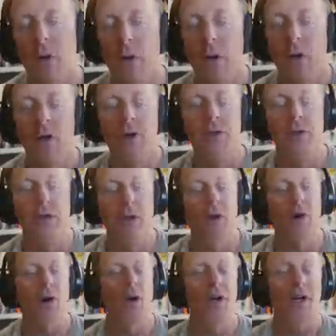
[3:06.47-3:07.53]
So
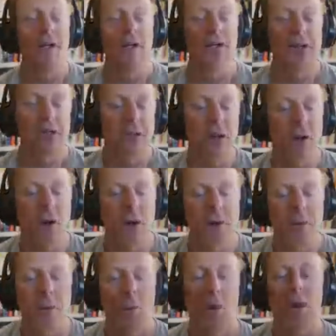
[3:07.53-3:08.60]
it's so
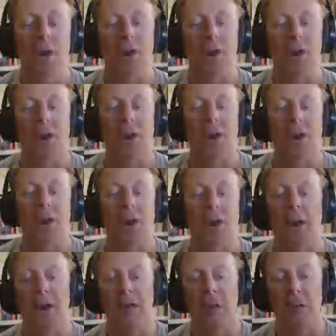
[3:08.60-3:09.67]
important. And in terms of a
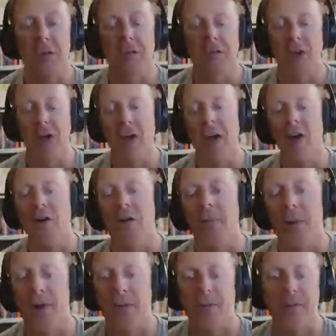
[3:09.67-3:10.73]
health benefit,
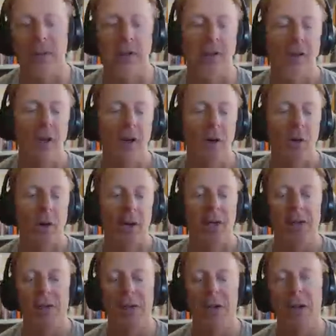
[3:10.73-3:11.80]
right, it's not just
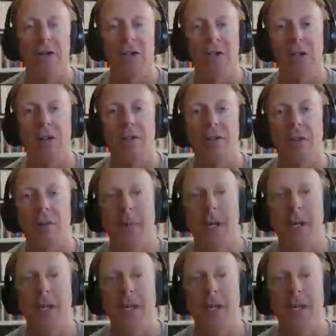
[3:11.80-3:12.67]
inflammation, it's actually